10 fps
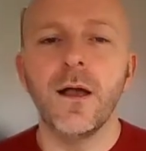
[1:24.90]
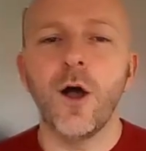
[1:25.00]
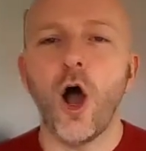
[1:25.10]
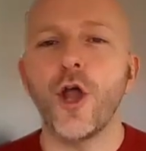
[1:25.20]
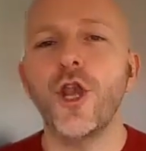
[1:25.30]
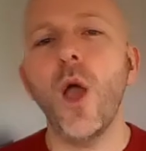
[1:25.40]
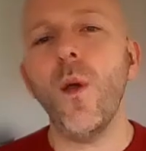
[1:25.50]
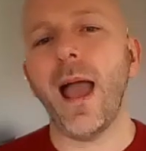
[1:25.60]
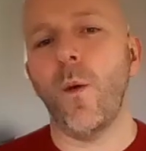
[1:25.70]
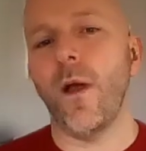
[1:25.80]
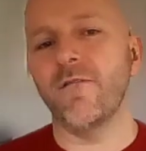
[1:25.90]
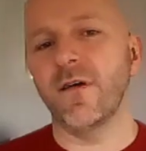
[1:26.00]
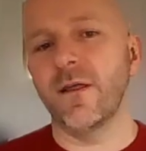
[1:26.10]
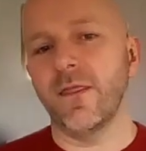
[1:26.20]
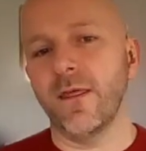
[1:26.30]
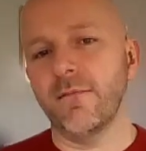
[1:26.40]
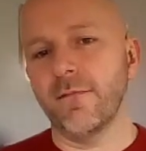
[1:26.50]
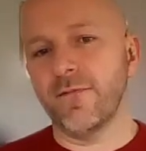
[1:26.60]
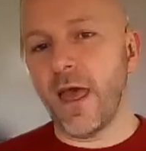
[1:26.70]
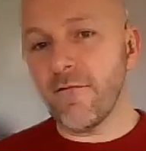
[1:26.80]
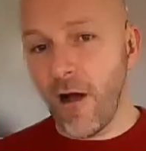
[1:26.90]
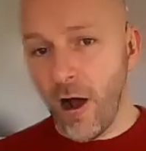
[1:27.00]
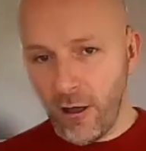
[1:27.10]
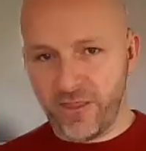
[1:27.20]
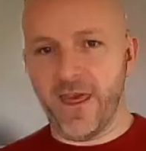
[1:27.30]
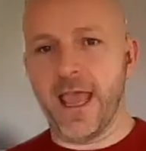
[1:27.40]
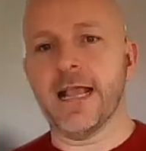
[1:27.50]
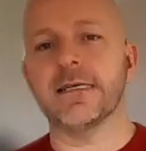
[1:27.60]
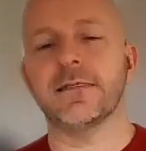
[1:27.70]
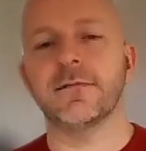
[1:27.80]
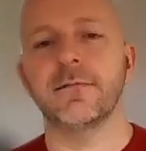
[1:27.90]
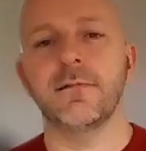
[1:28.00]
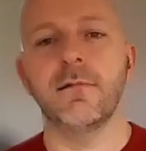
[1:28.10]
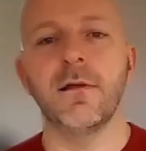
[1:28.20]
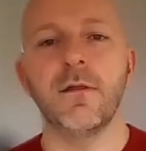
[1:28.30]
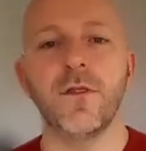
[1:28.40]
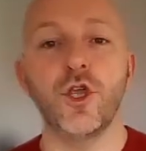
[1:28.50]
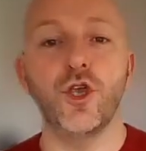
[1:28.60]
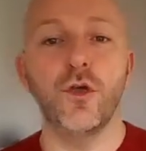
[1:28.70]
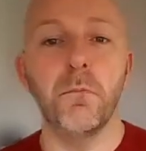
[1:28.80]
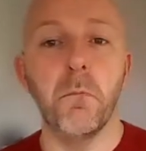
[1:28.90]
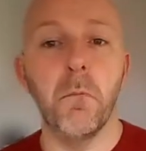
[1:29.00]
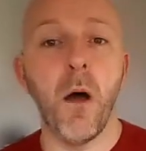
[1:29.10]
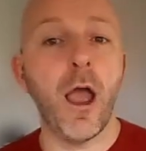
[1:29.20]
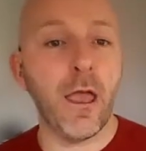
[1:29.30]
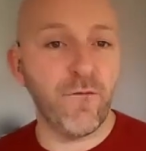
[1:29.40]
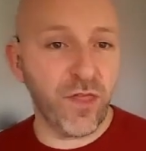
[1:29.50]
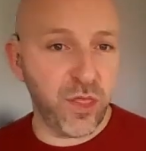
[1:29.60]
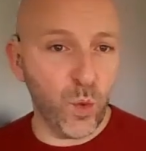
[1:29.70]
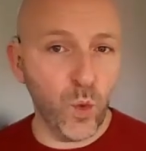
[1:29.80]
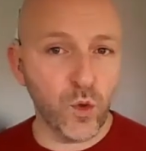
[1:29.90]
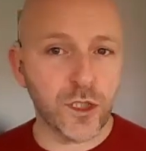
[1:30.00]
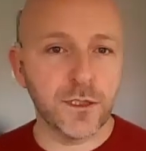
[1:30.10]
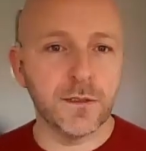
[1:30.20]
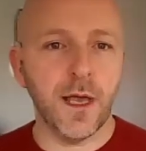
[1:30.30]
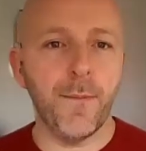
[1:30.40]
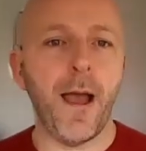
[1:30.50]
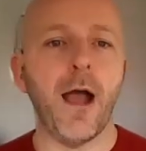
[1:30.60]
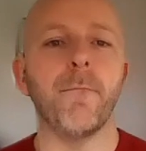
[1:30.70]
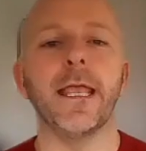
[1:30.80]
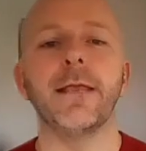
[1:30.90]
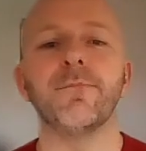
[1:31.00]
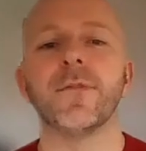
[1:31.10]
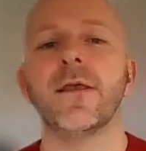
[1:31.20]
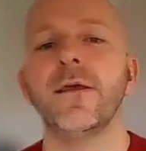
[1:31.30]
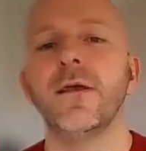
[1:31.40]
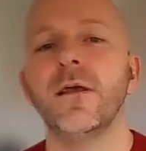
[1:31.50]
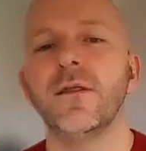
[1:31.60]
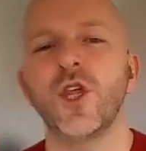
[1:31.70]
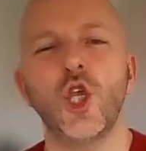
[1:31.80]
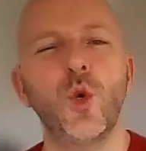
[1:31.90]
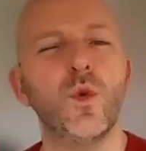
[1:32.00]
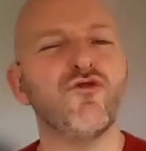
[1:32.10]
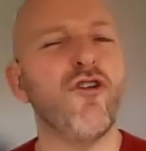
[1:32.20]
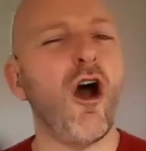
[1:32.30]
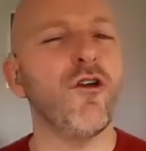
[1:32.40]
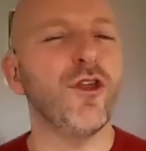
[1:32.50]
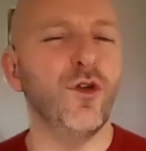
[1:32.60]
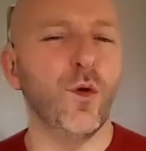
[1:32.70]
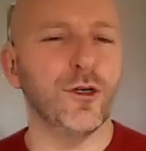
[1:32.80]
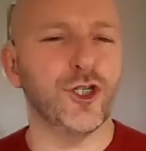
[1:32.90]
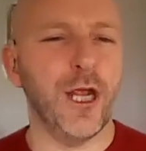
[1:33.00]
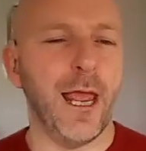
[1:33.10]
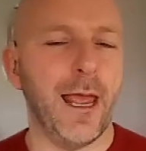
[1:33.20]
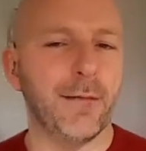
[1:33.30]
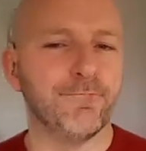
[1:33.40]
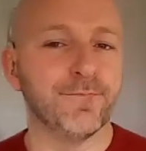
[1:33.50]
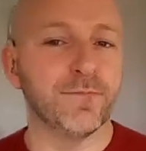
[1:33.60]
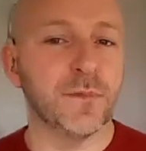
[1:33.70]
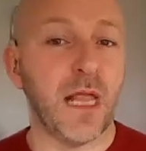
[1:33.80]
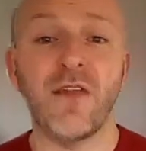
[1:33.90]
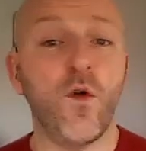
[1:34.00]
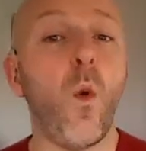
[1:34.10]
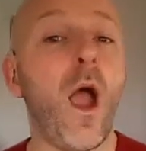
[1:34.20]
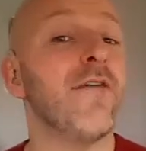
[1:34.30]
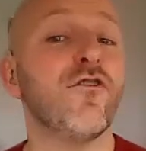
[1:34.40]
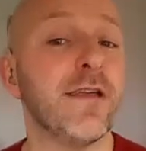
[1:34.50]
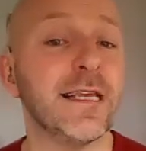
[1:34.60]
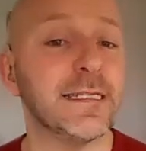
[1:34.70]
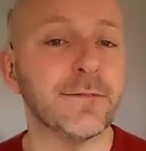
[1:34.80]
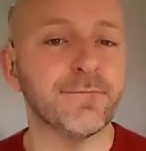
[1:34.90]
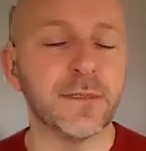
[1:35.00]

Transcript: I know, however, that there are things that you might have thought about me that you would rather not share, and for whatever reason.